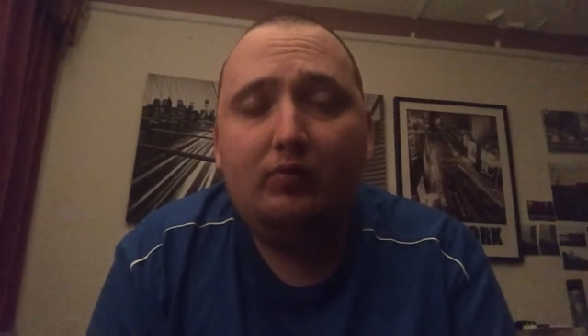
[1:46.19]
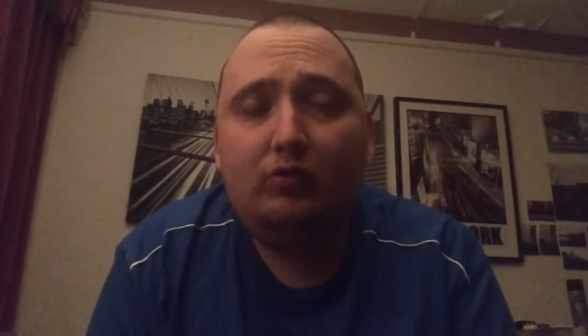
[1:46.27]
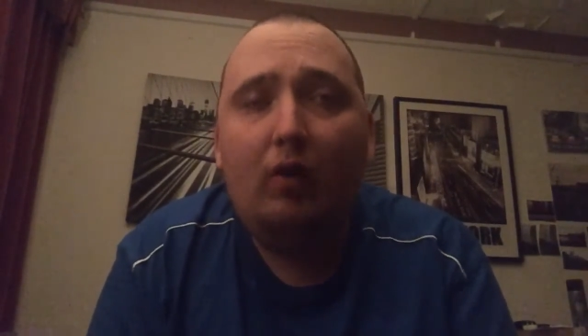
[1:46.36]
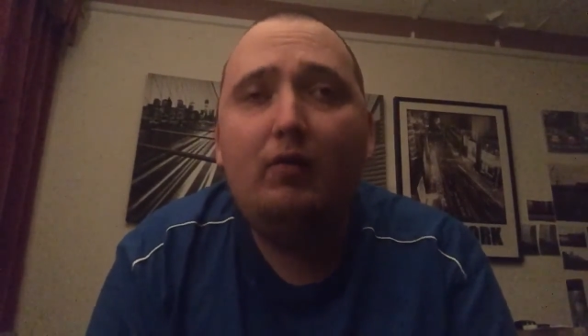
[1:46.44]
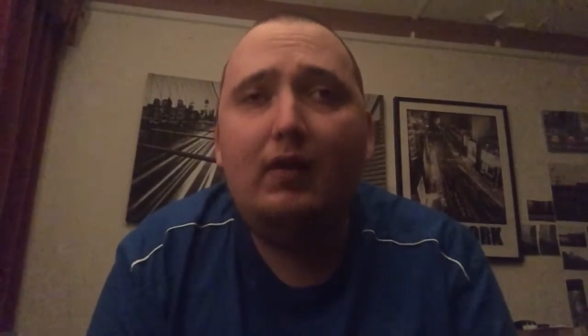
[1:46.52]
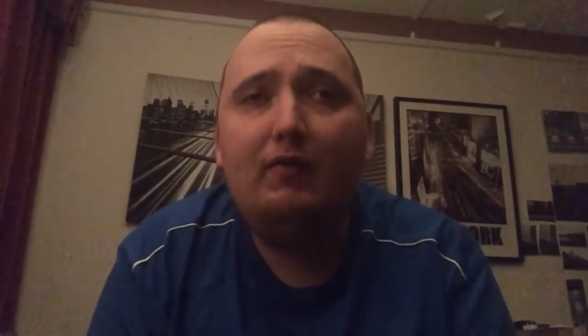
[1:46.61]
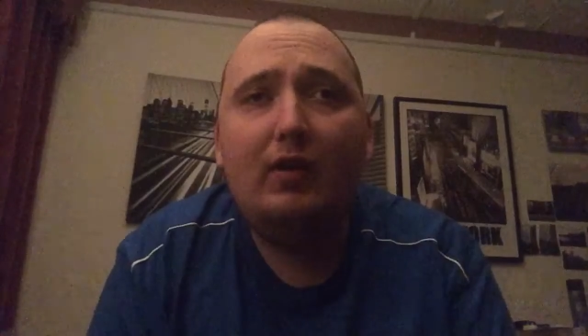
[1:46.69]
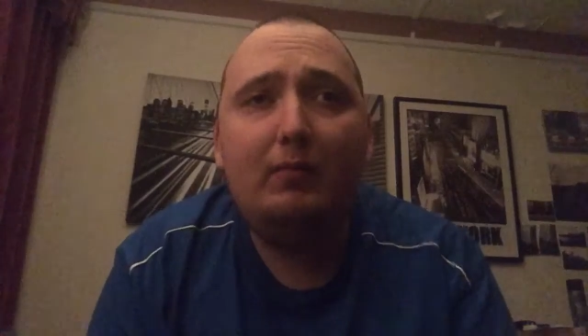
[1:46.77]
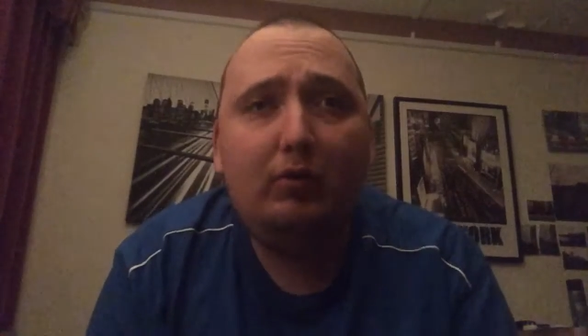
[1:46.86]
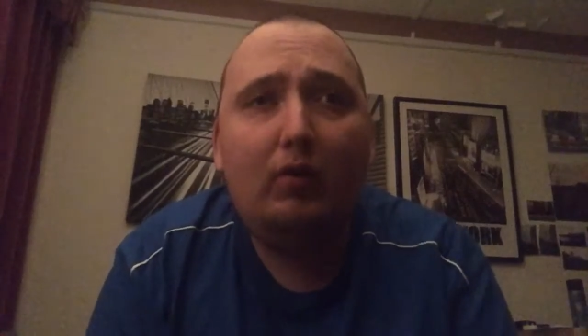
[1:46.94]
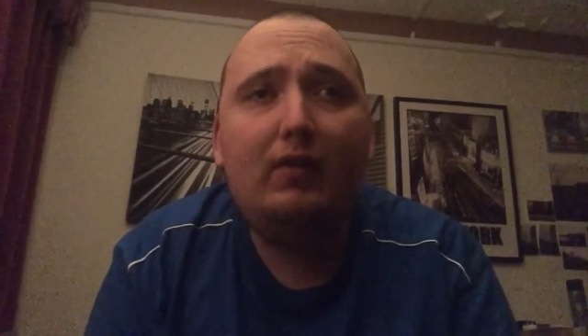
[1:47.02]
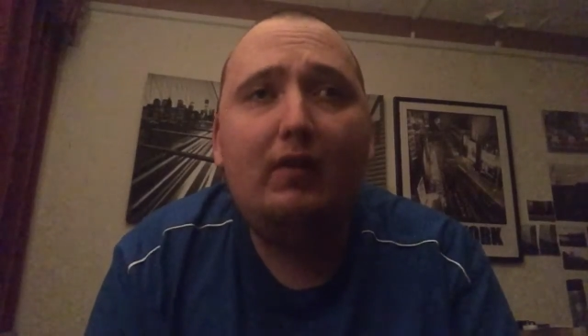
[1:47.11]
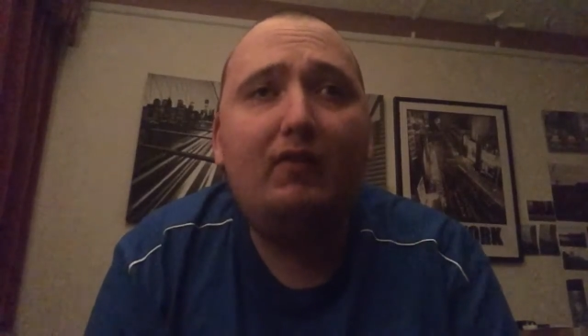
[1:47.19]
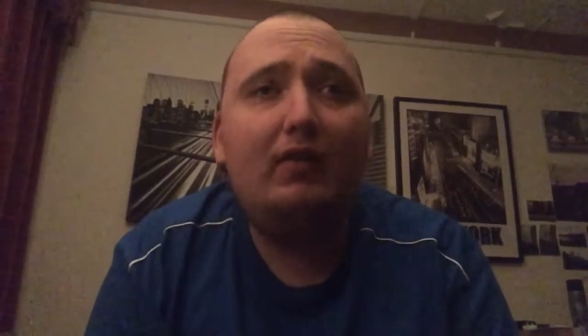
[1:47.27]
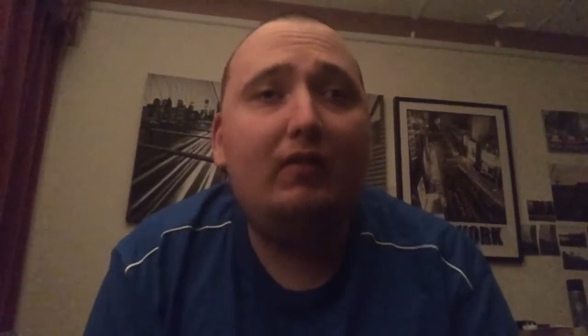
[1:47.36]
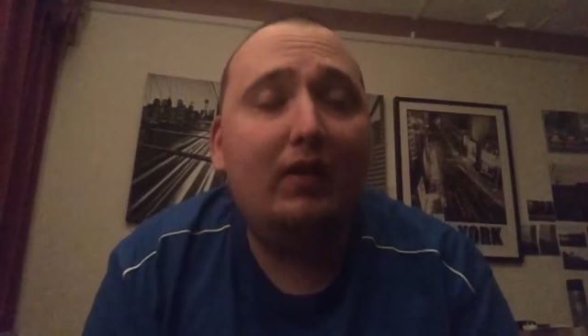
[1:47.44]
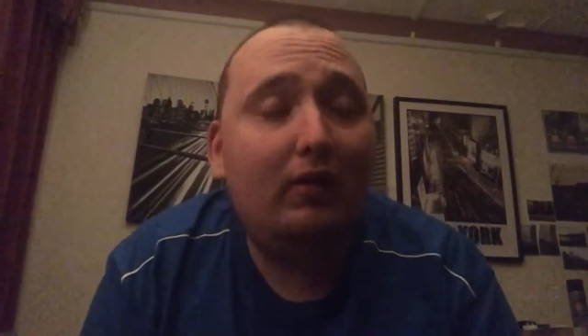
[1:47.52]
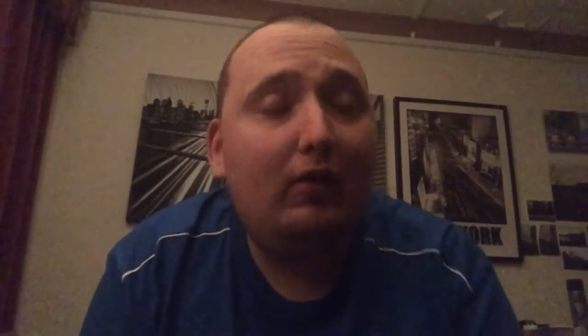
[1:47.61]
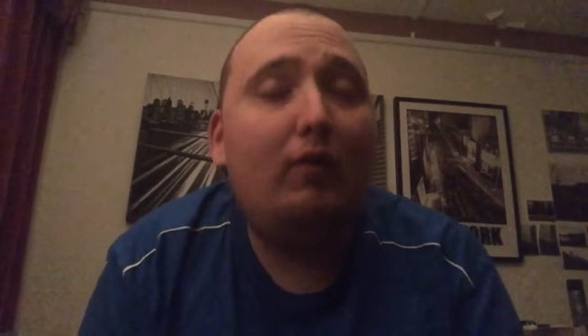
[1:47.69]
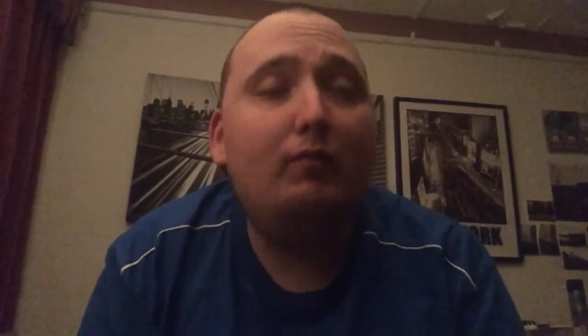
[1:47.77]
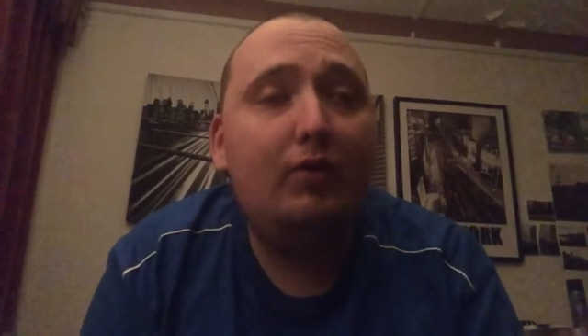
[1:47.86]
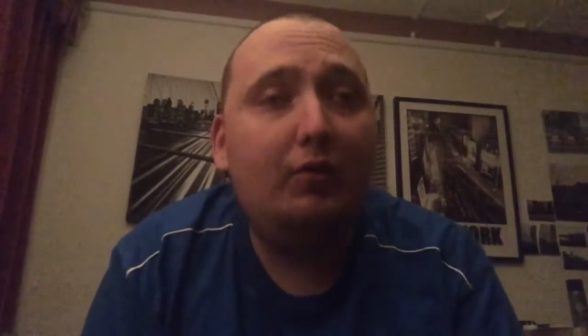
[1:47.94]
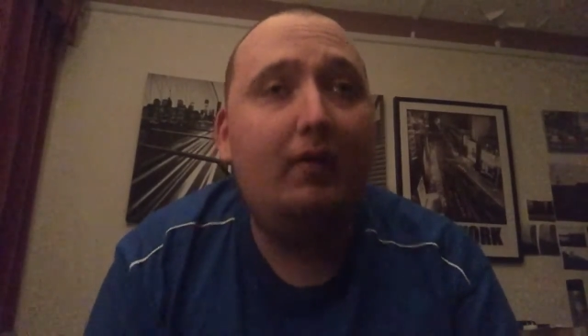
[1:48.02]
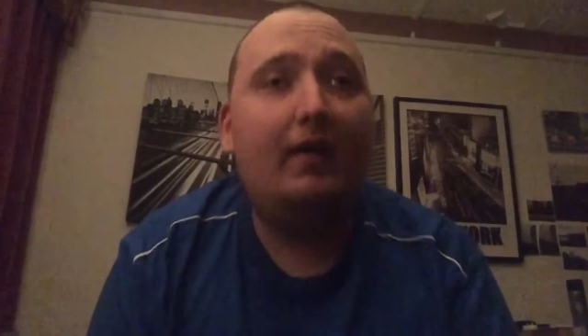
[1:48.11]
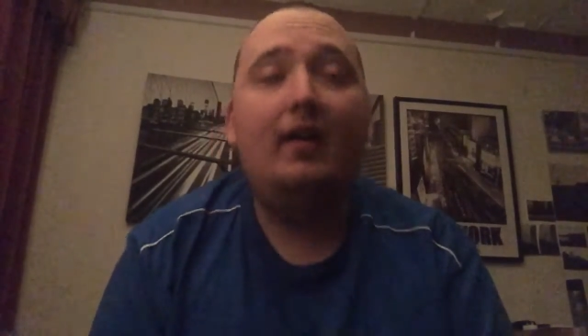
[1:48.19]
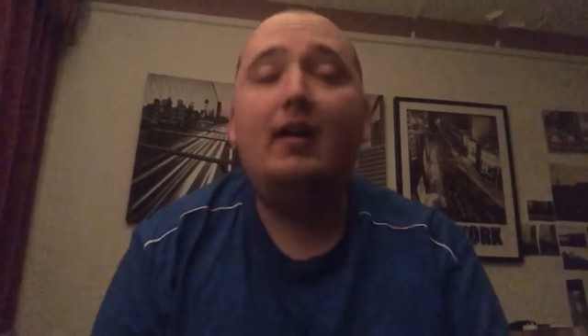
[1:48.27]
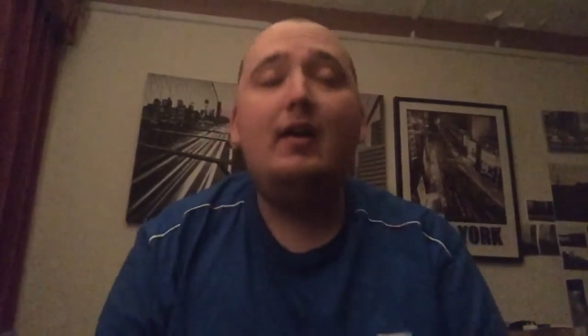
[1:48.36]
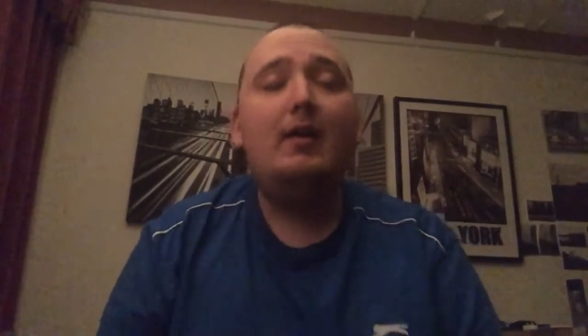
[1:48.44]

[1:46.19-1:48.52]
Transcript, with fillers: don't give up, don't give in, and don't regret